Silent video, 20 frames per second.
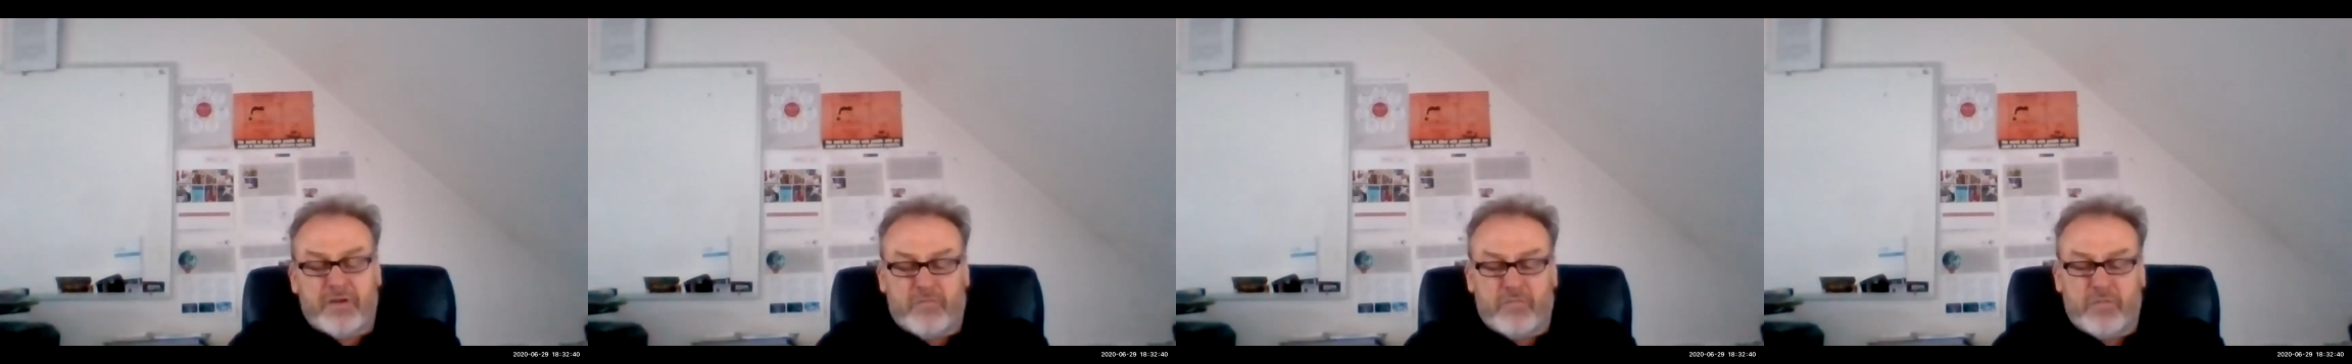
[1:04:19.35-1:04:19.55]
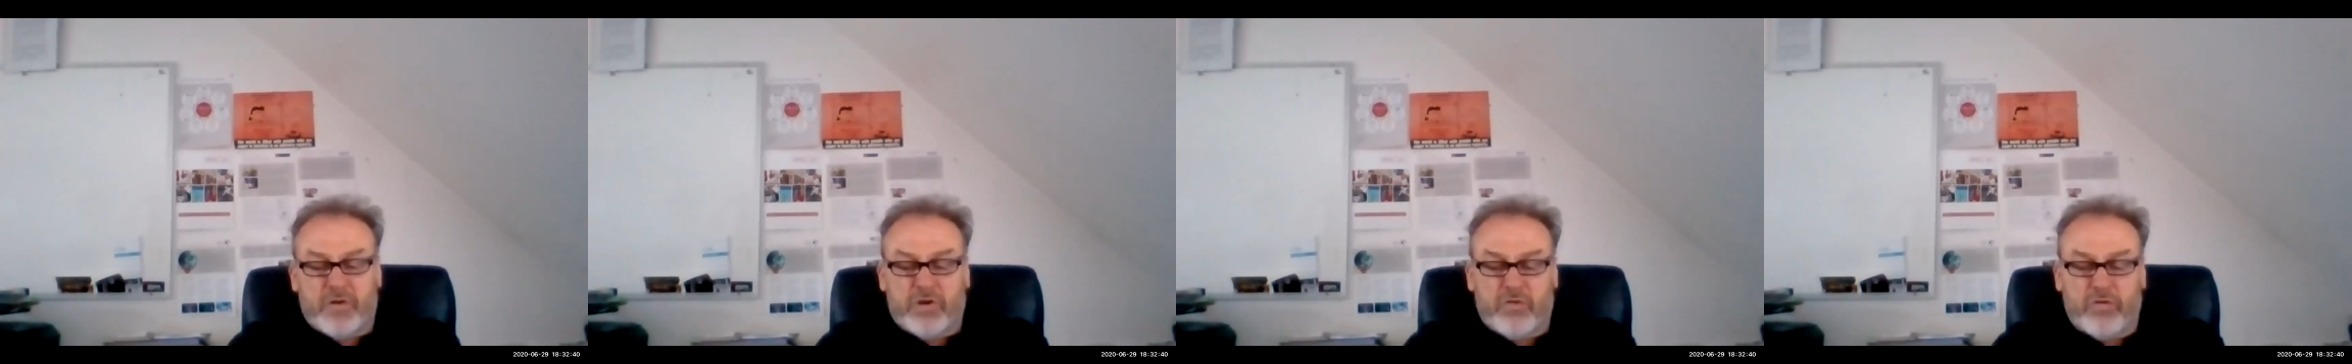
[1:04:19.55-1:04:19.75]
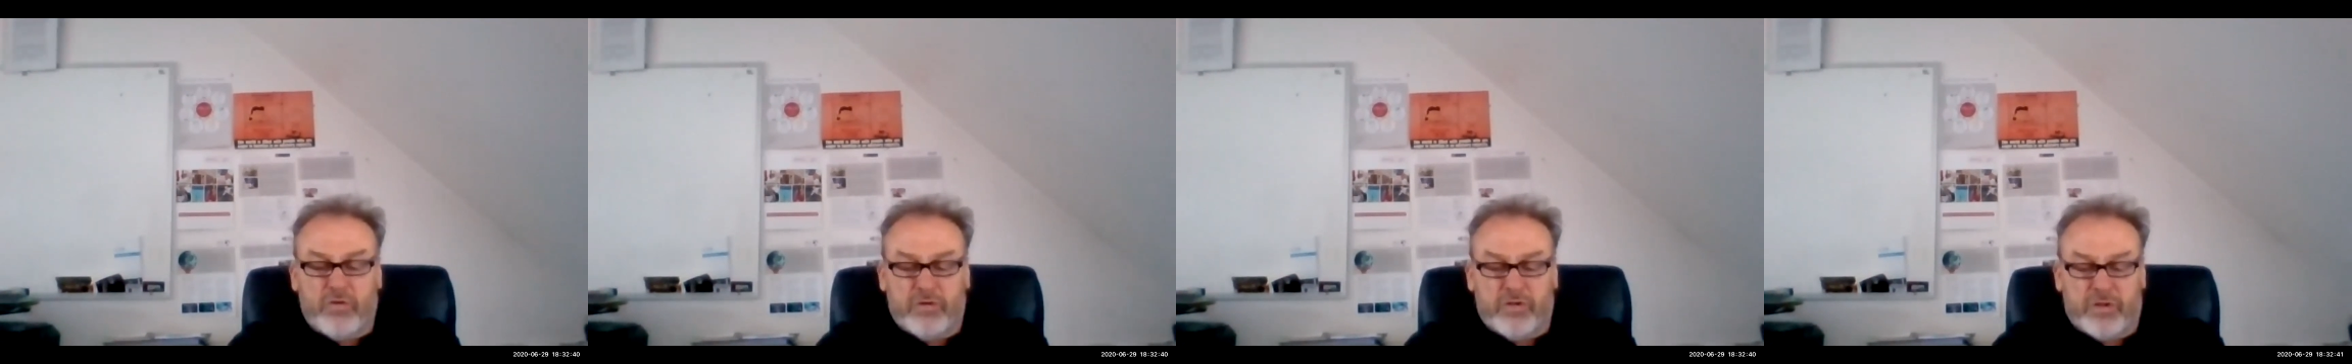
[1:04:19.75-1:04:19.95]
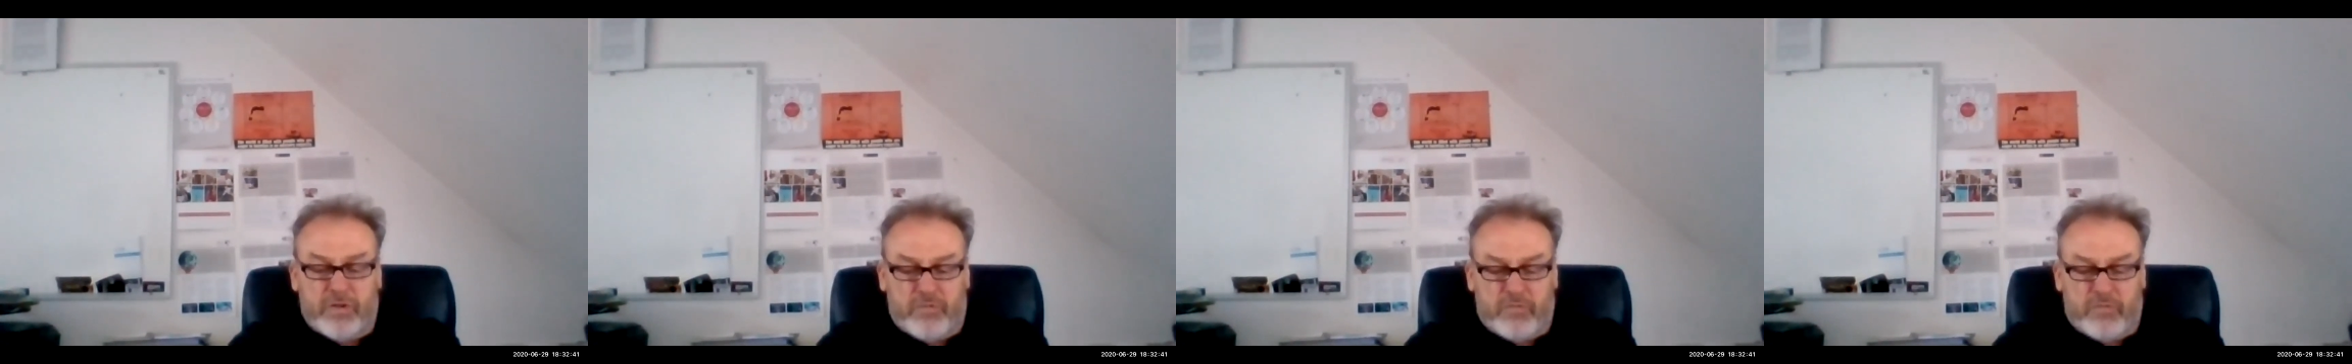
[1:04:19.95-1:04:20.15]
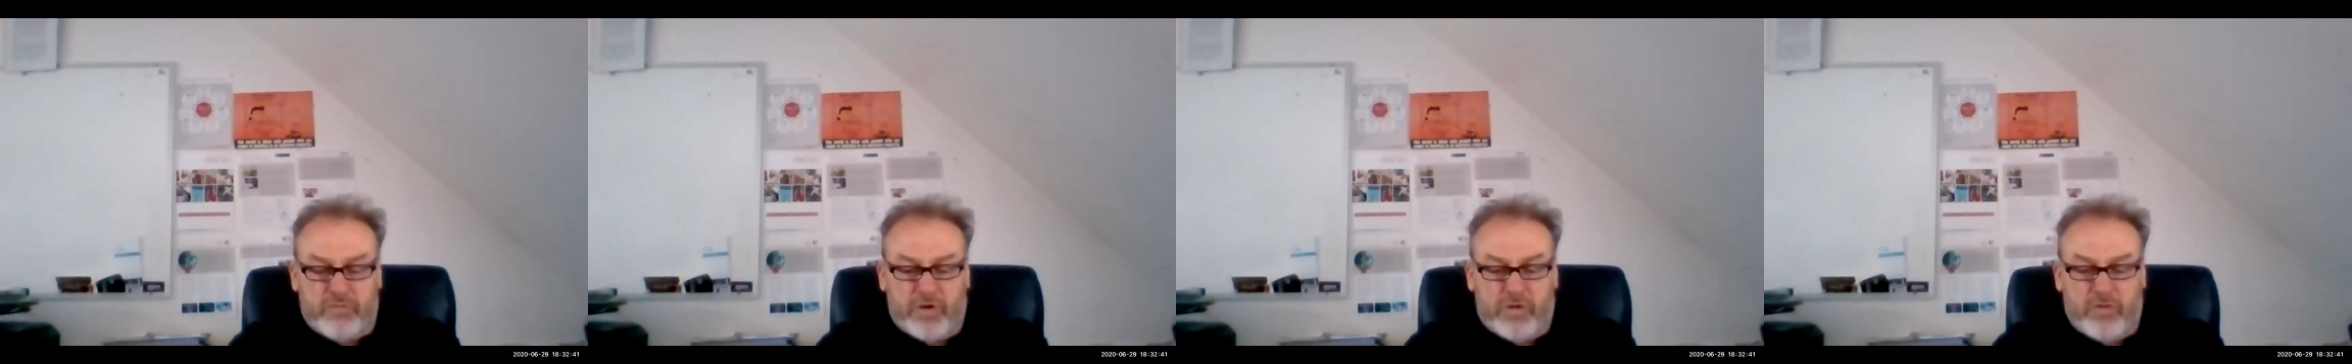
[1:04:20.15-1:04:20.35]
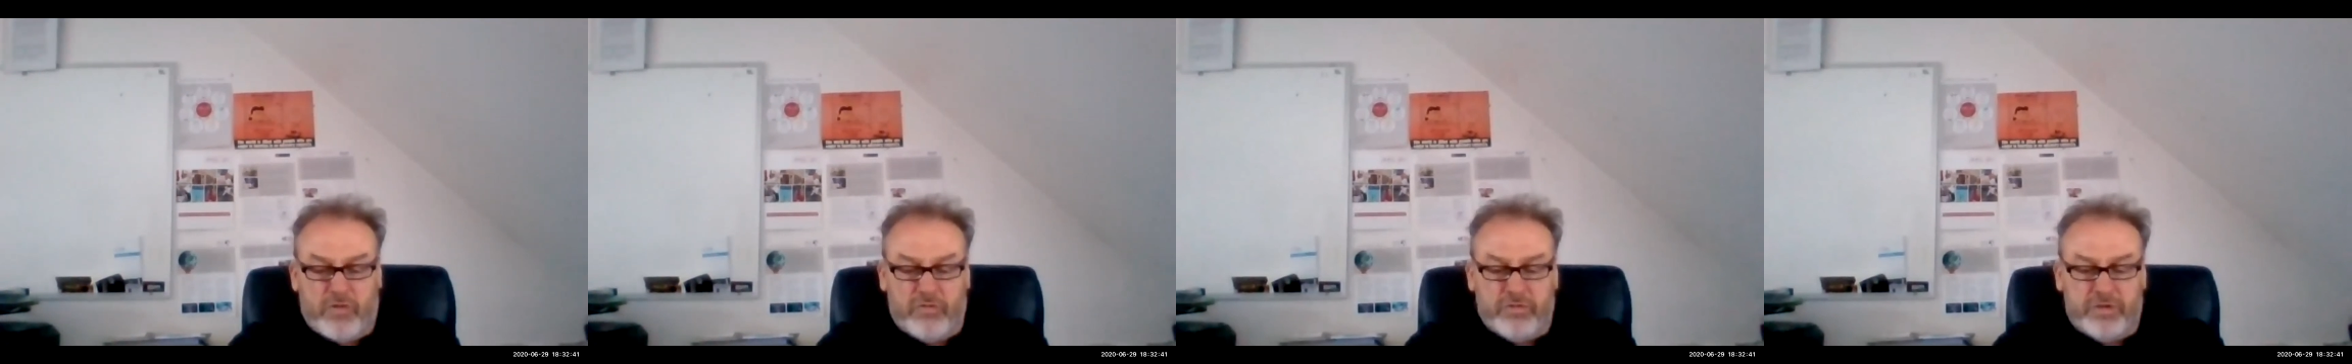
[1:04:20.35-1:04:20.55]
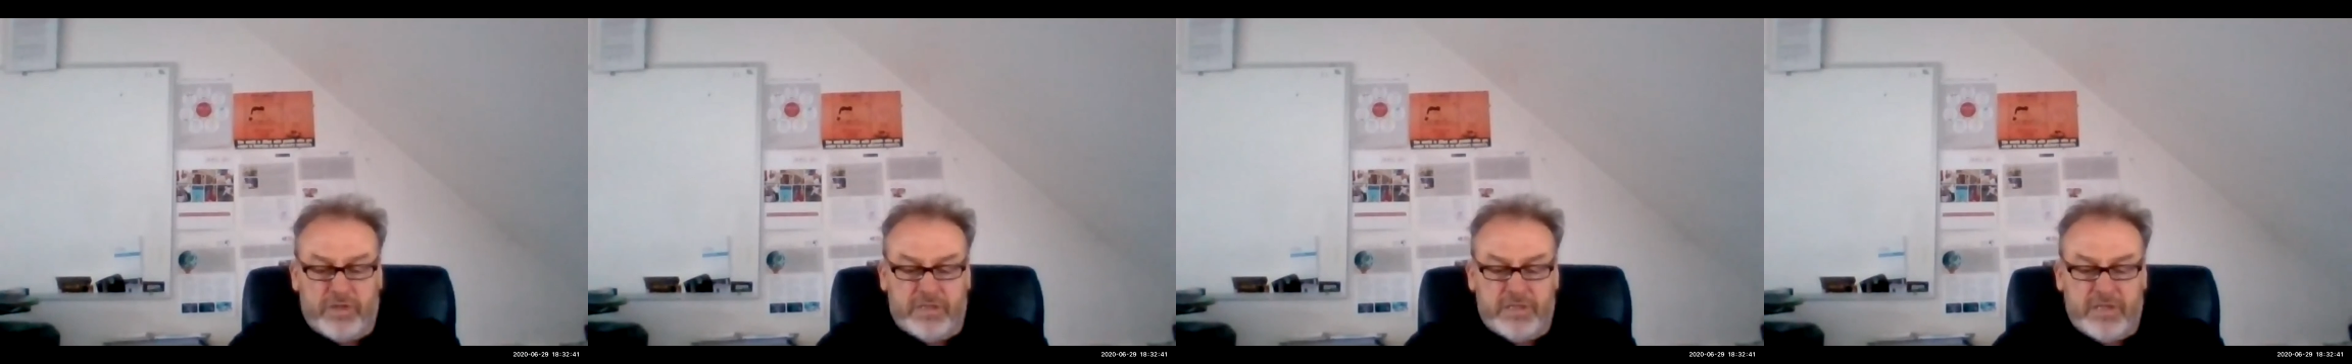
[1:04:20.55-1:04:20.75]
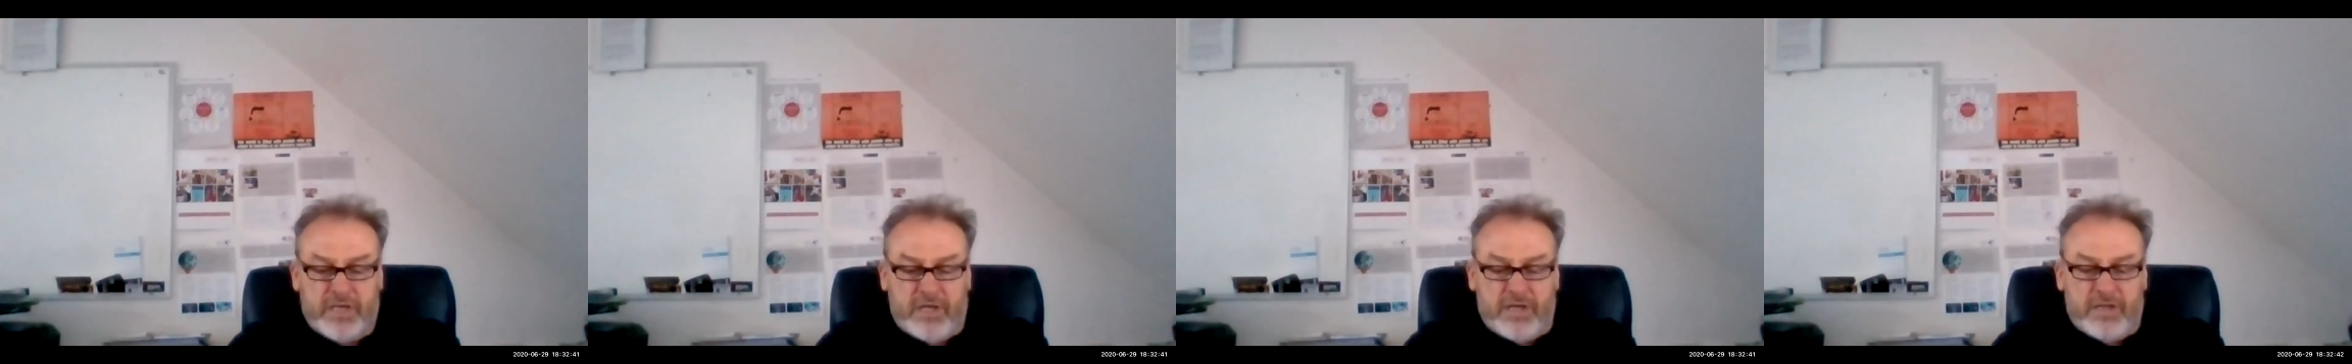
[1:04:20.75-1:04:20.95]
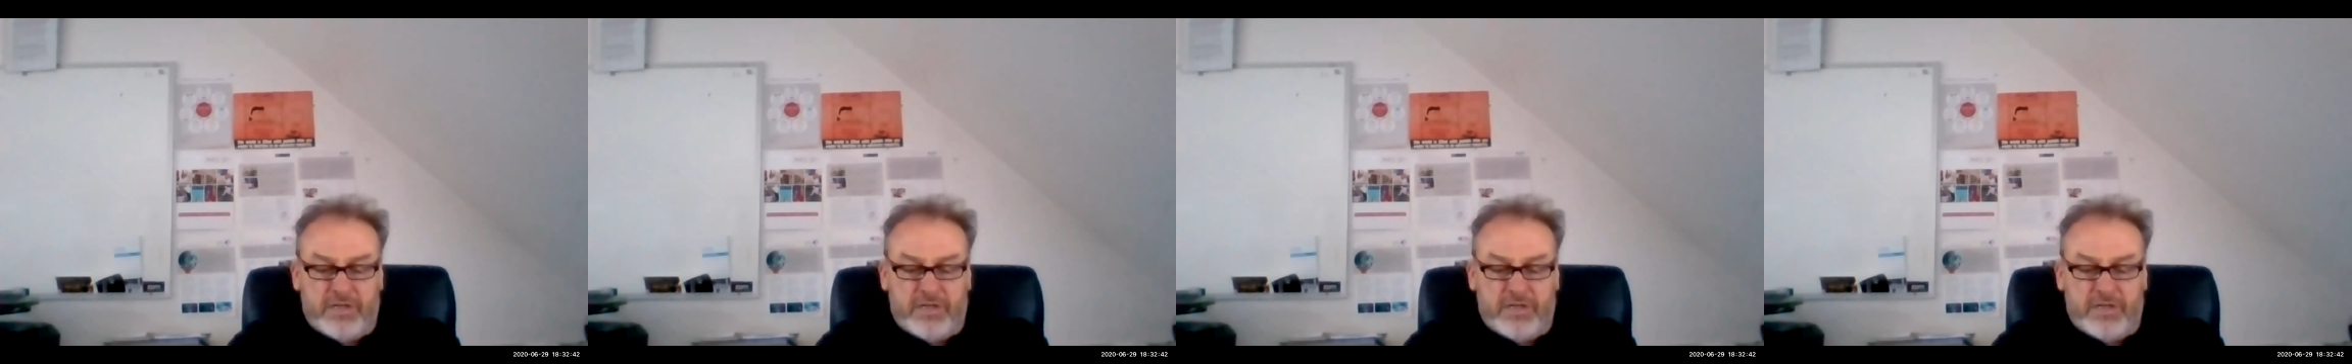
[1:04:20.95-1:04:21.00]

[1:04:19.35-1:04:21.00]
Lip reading: recorded